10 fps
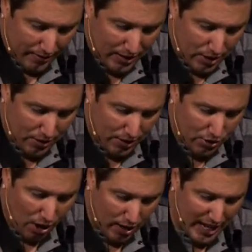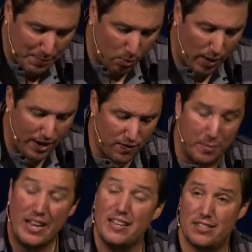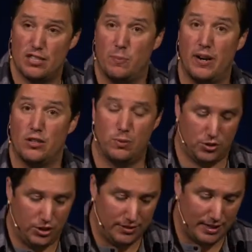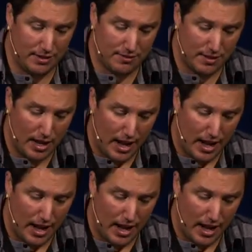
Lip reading: See, John came away from his experience with Jesus,